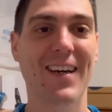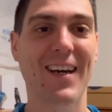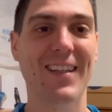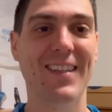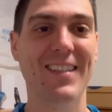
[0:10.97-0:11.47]

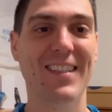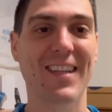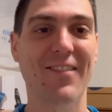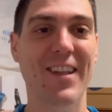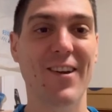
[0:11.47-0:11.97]
and this is a
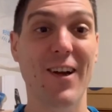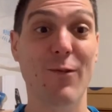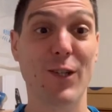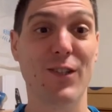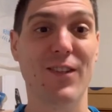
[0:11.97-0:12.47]
video I
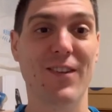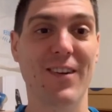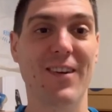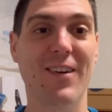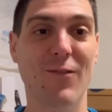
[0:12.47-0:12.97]
was
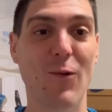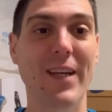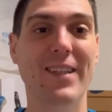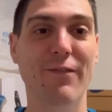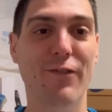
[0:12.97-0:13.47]

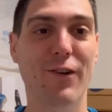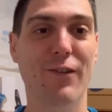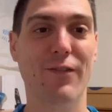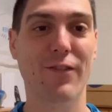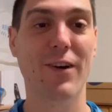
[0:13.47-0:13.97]
waiting for
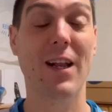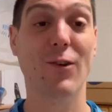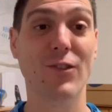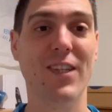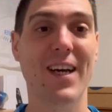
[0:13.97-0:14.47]
a
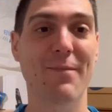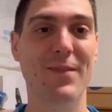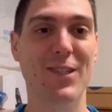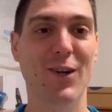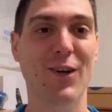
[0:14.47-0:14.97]
long time.
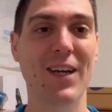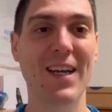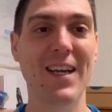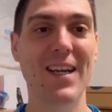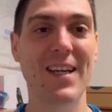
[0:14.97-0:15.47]
So
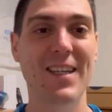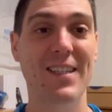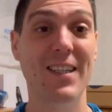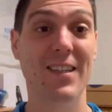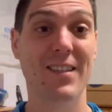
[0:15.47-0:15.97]

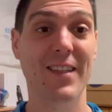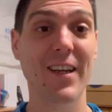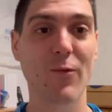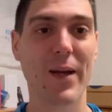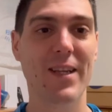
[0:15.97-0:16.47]

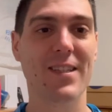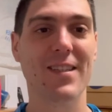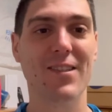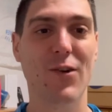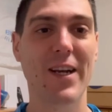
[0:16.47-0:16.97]
16 weeks
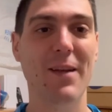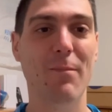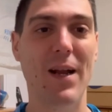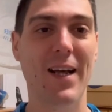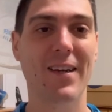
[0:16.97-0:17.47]
training
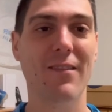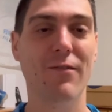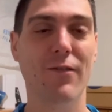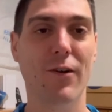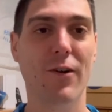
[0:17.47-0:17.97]
plan
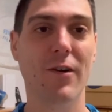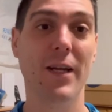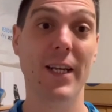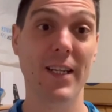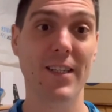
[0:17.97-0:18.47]
for
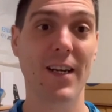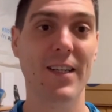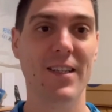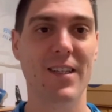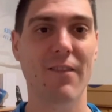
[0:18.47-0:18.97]
initially
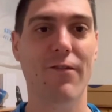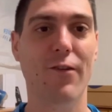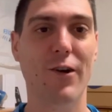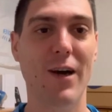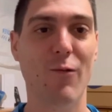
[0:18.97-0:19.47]
sub
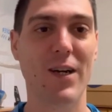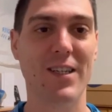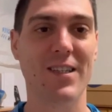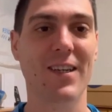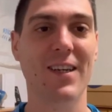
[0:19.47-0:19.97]
4 hours